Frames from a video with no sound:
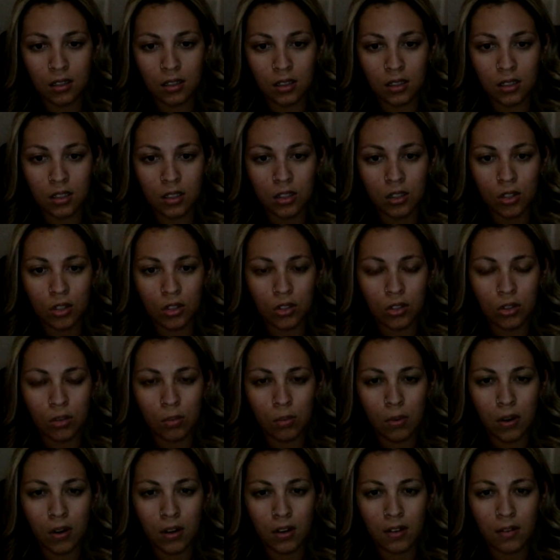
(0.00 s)
he's also
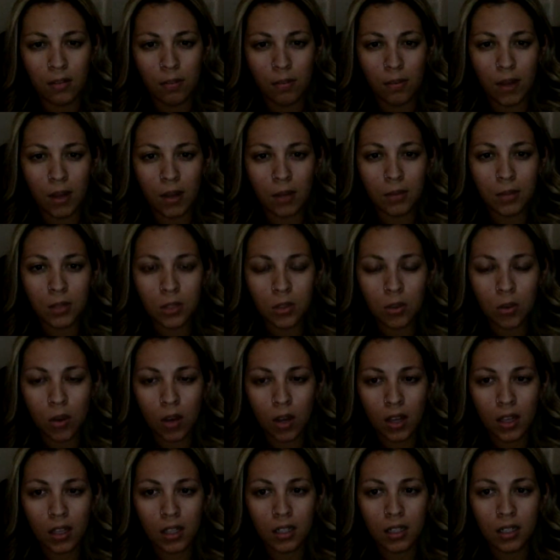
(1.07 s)
part of bomb
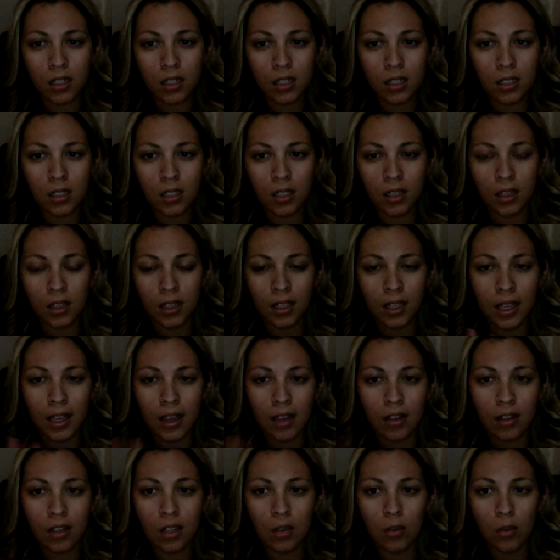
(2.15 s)
squad in the
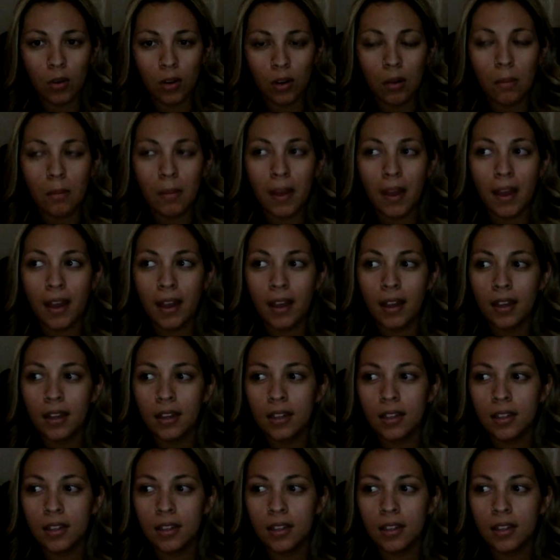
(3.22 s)
county where I'm at.